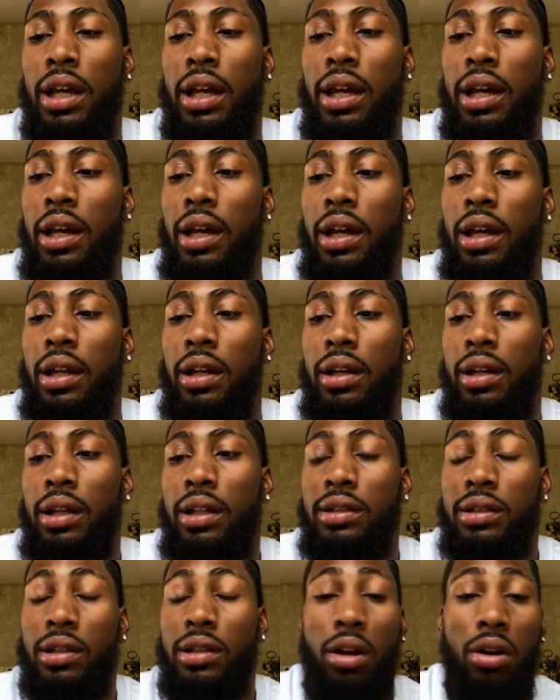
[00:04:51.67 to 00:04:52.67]
and
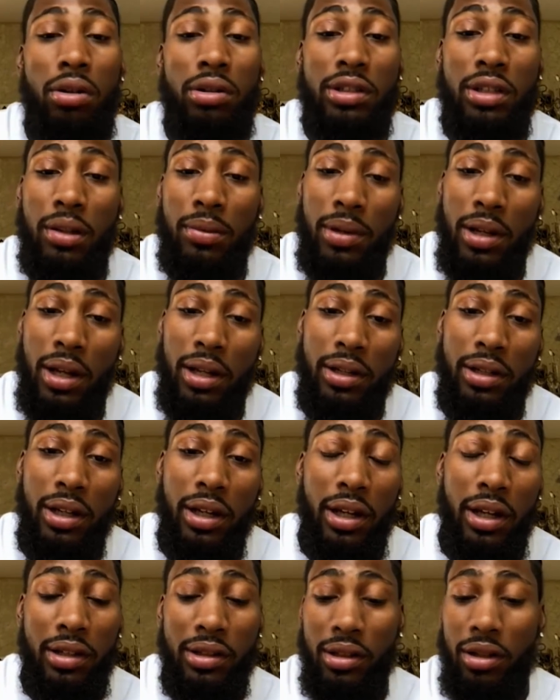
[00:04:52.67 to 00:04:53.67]
as long as I'm not
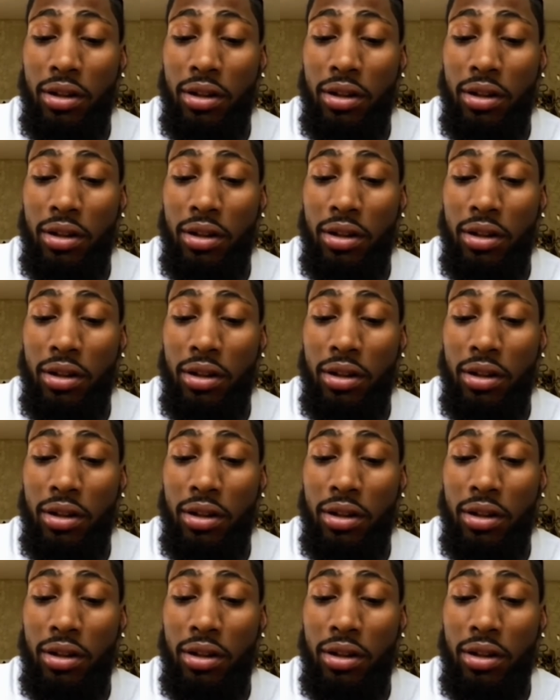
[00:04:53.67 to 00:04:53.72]
dead,